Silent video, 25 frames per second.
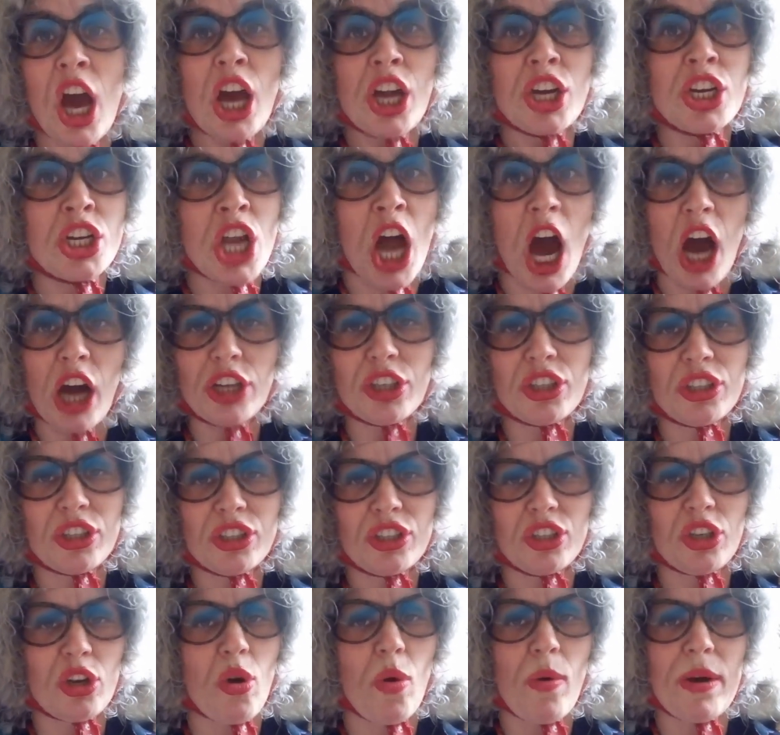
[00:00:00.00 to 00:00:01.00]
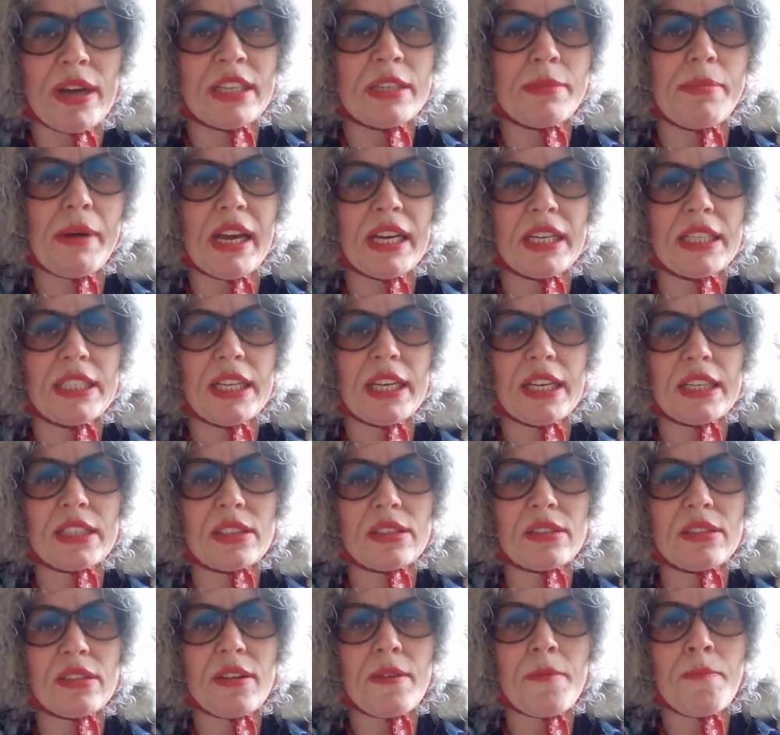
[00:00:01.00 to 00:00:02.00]
not to go into
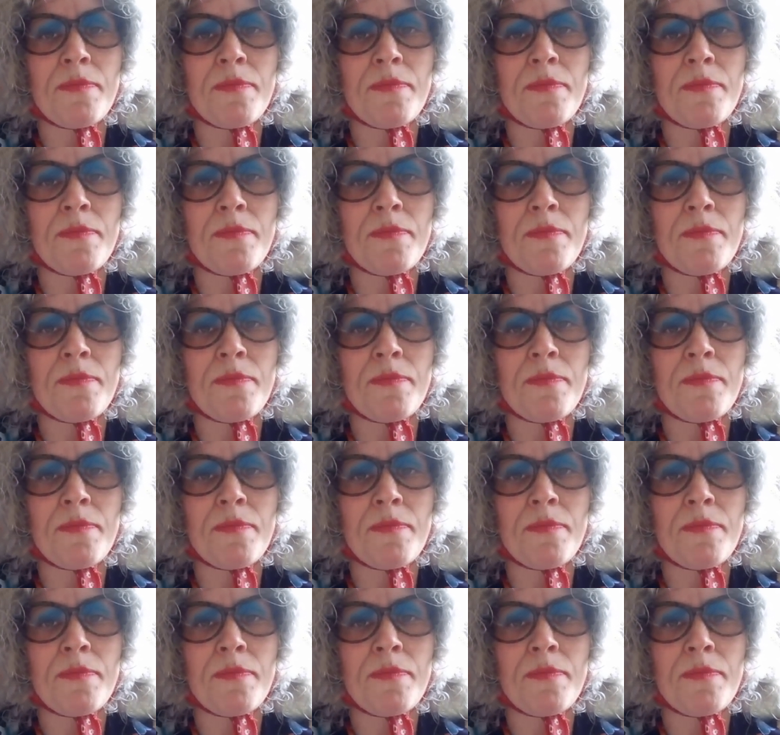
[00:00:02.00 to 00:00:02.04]
politics.